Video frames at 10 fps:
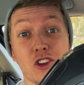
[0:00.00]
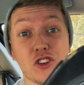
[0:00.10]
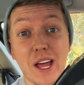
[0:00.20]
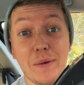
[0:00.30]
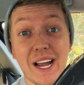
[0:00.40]

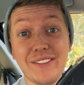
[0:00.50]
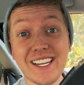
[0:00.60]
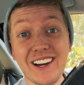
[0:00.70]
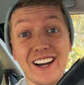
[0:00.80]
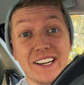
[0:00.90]
So there we have
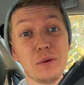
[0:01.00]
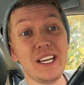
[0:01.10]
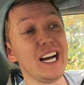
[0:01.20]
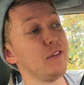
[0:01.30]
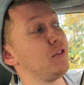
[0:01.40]
it, guys.
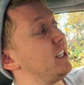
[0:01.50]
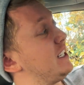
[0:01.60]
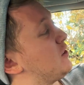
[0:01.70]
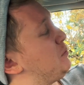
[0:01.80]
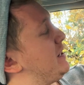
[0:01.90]
We have
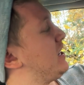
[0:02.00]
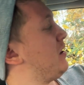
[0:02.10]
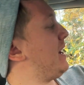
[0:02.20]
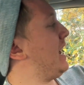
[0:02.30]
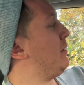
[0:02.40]
the
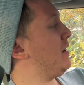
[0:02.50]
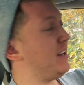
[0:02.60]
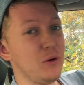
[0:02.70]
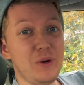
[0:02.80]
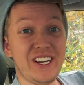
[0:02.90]
speedo out
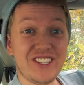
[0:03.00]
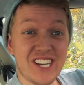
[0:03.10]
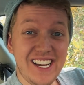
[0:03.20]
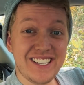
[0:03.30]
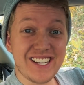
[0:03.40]
and now we can
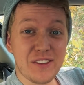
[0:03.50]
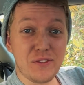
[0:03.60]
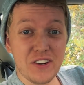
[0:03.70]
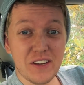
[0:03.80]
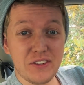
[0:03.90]
change this
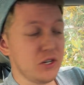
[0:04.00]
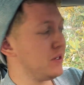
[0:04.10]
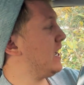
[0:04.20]
for another unit.